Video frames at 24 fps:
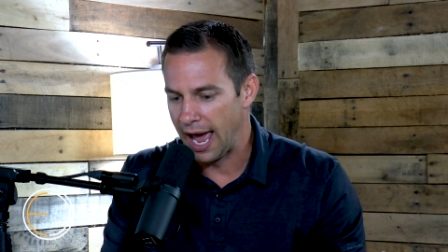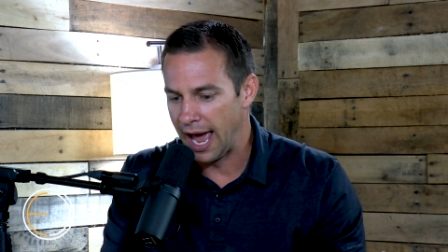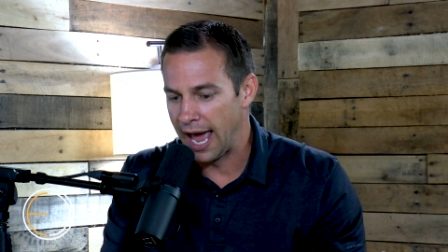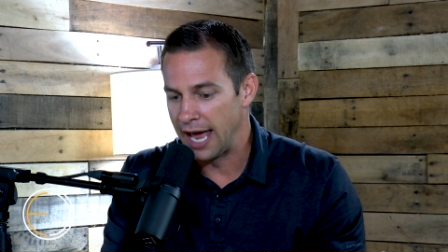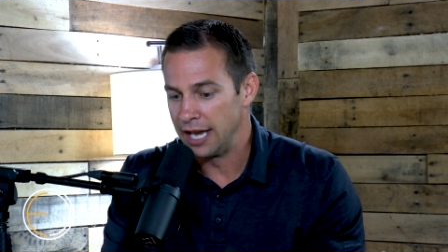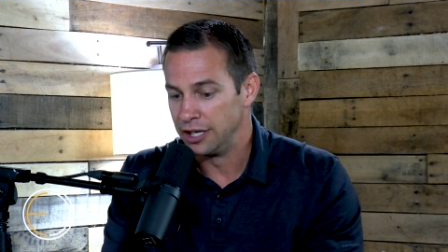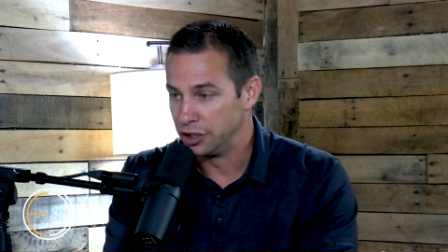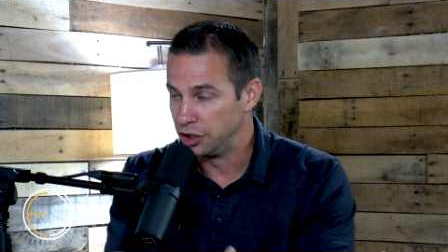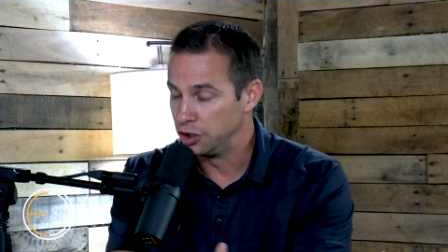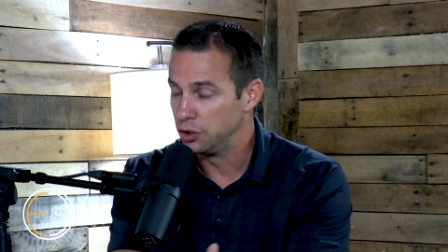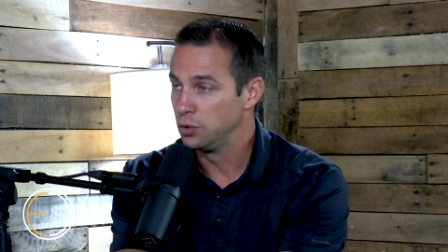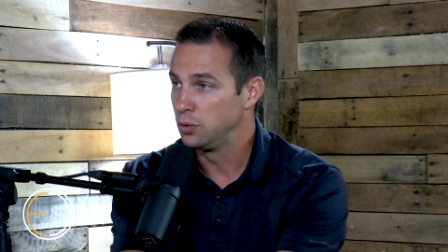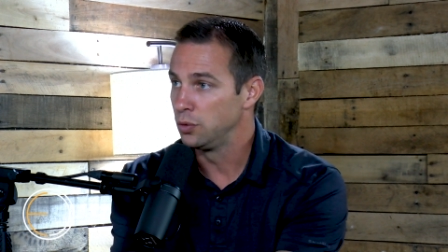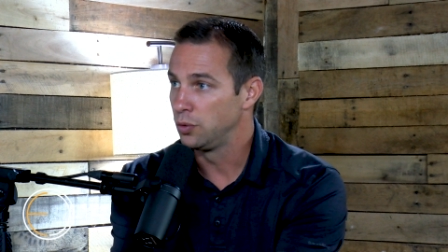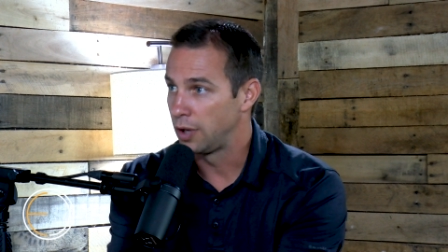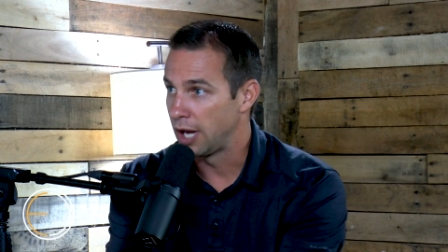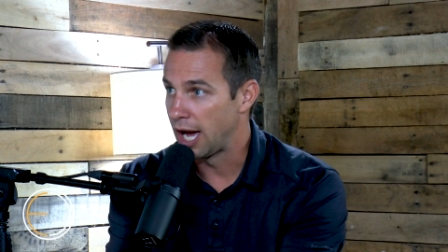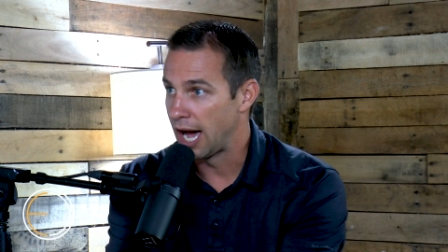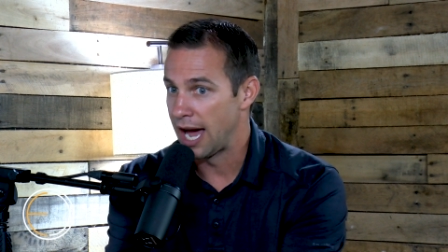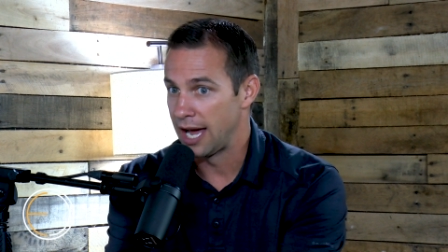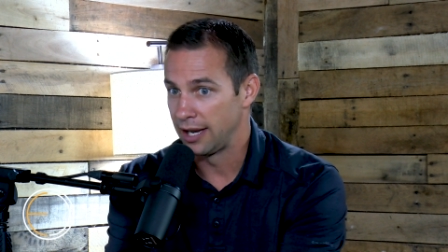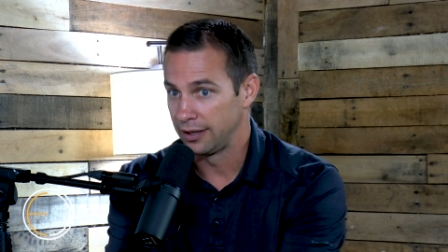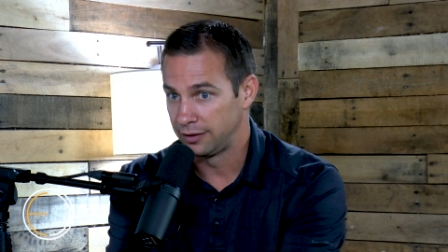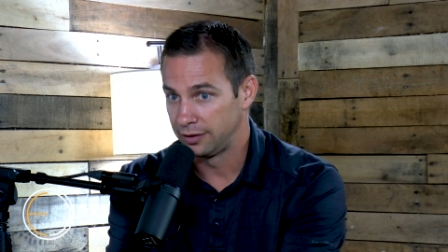And you
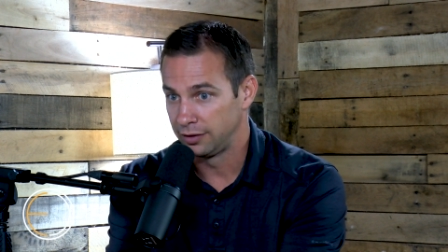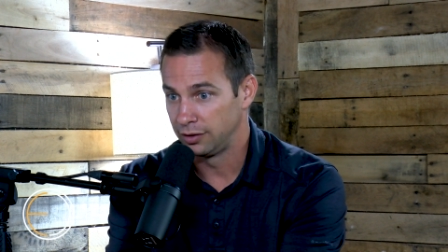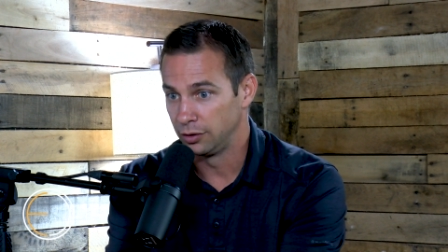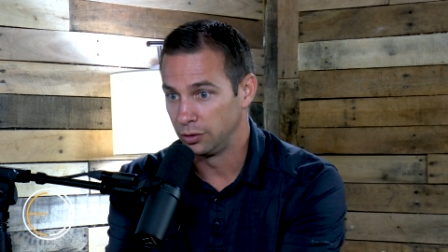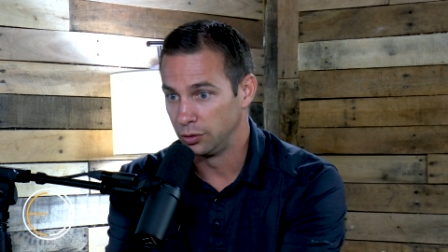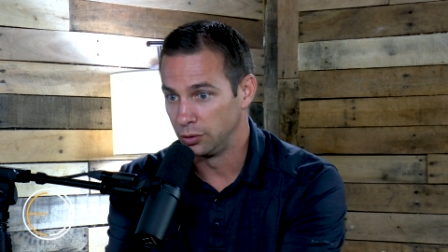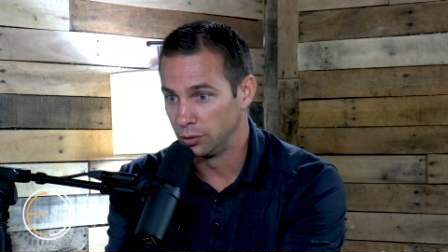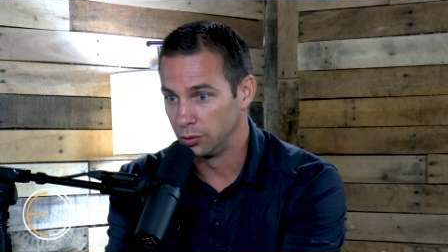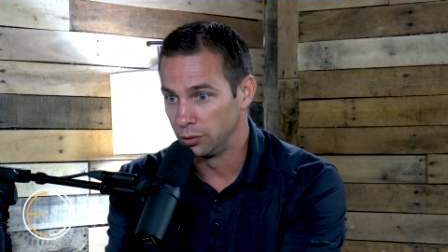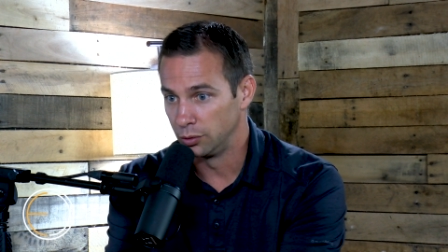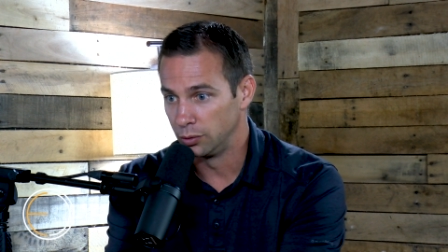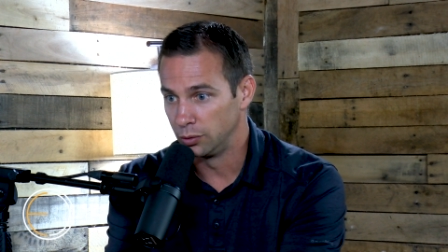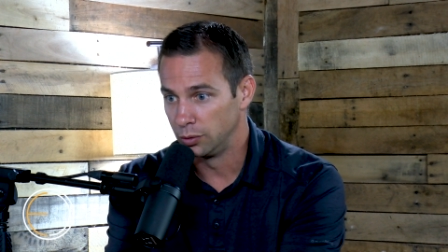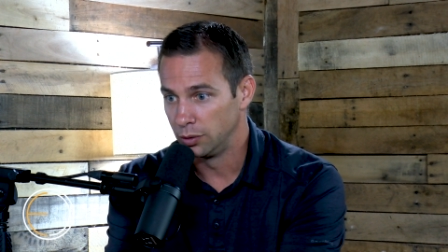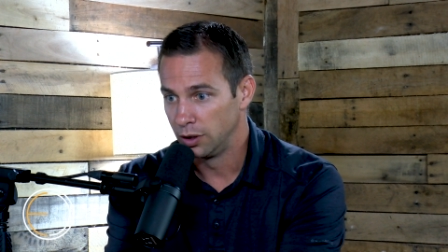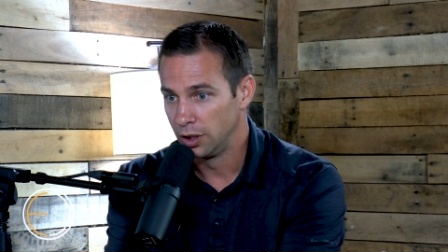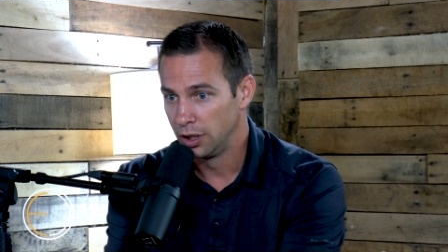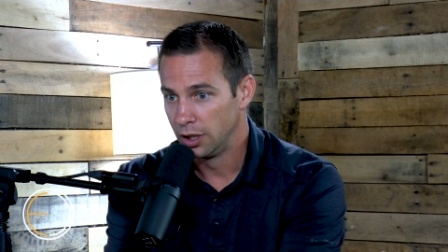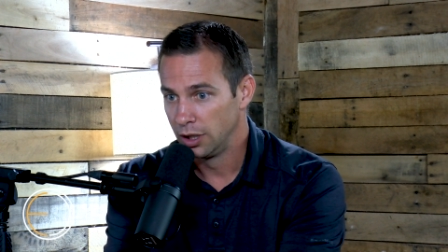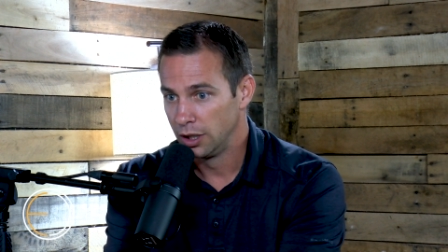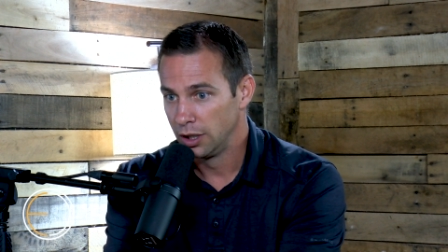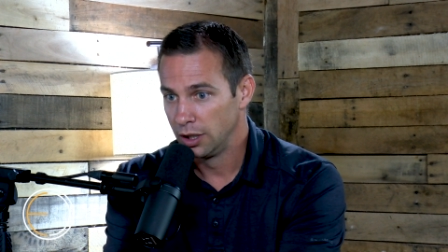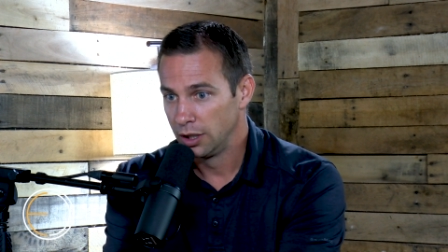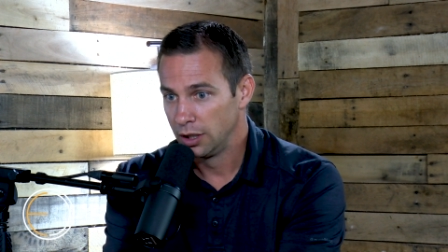got to
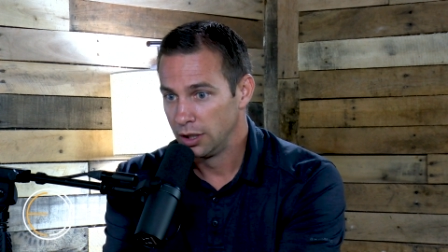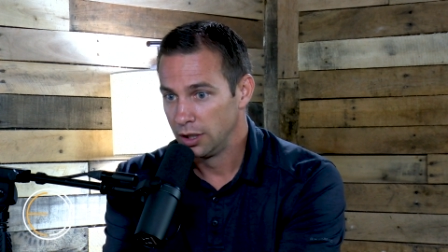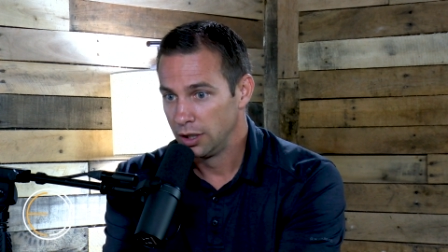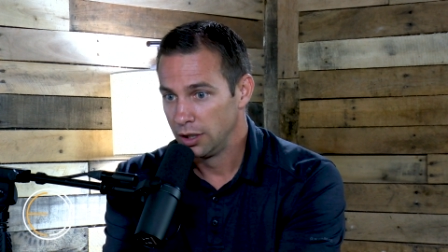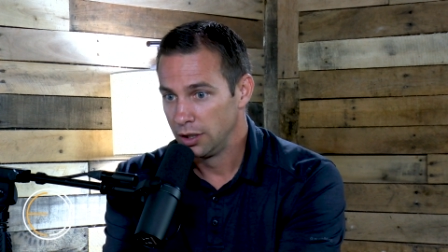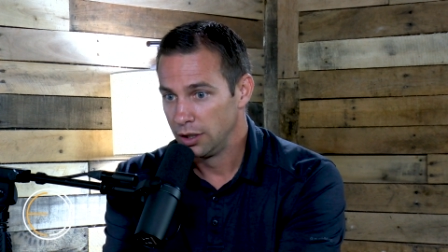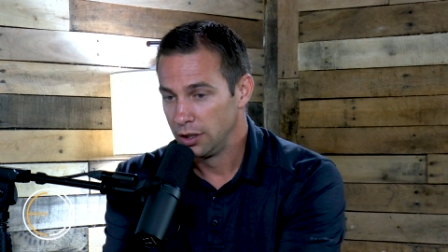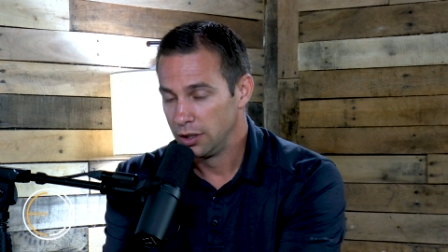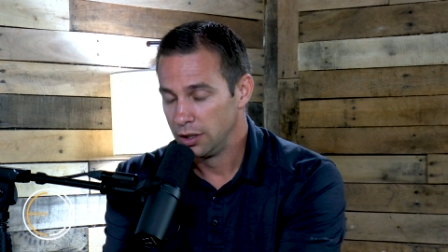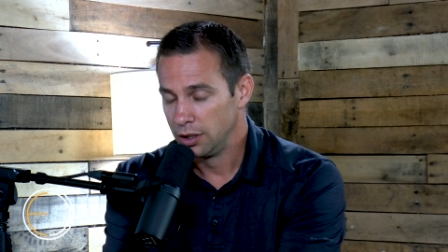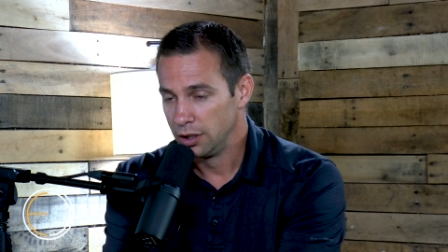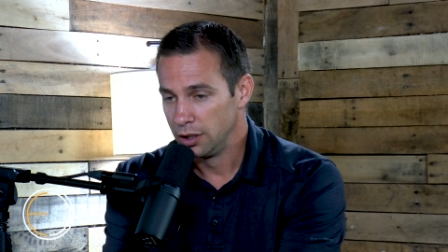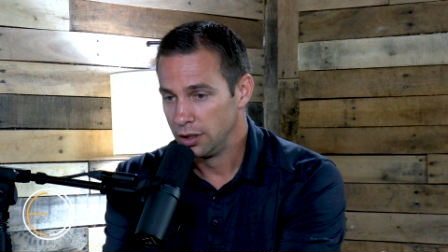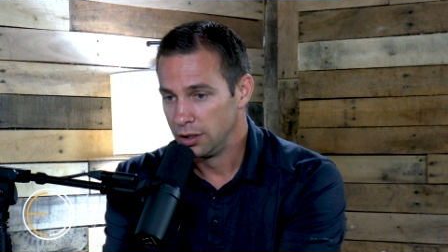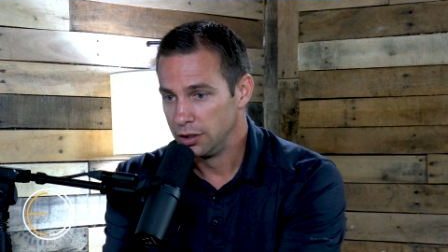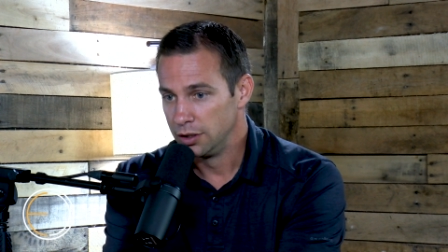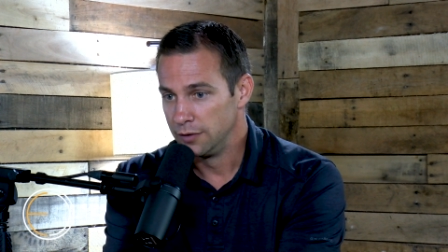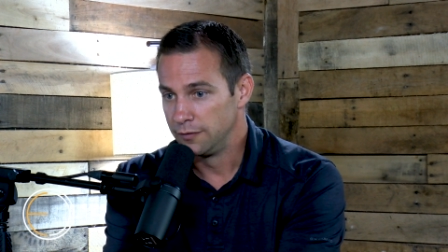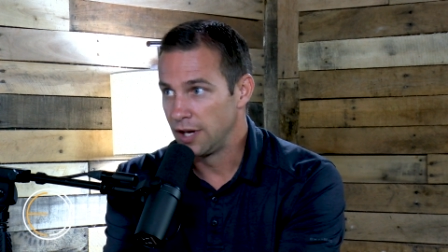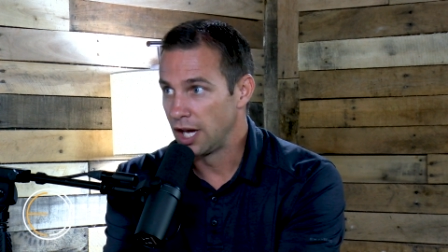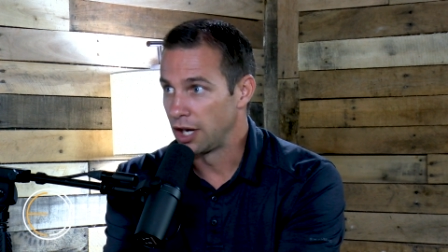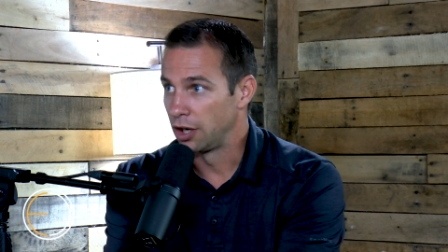you've